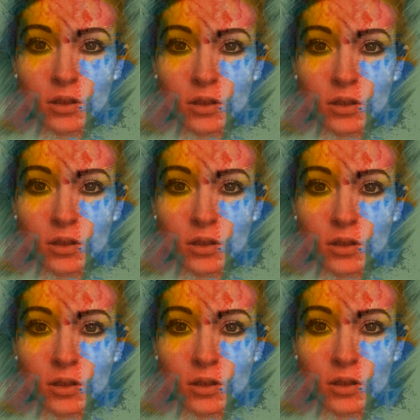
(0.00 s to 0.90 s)

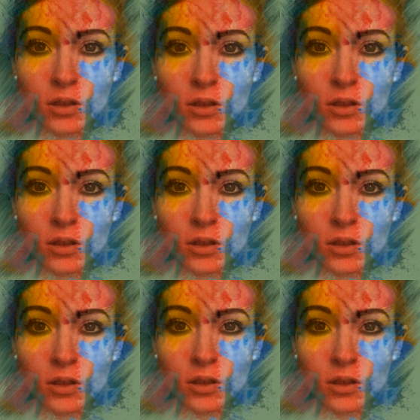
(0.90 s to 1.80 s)

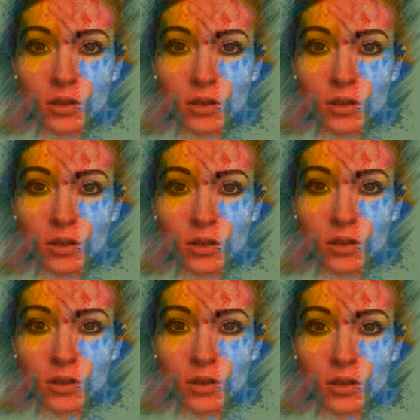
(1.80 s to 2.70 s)

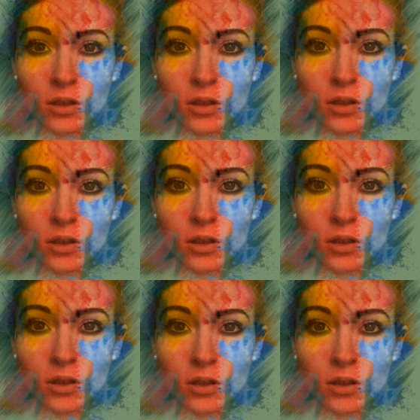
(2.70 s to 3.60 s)

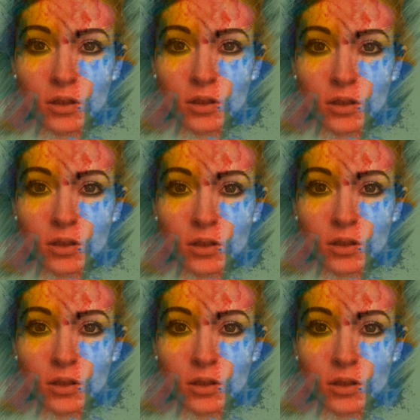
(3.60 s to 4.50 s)

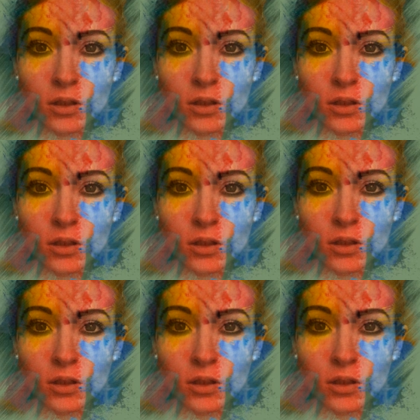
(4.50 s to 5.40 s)

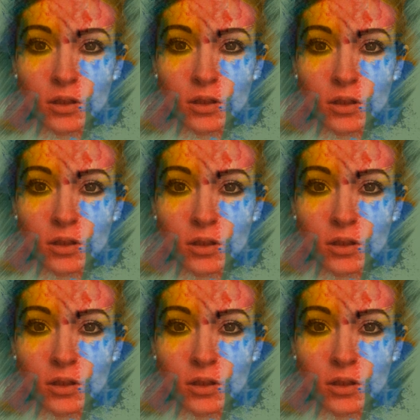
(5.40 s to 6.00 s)
Nobody speaks.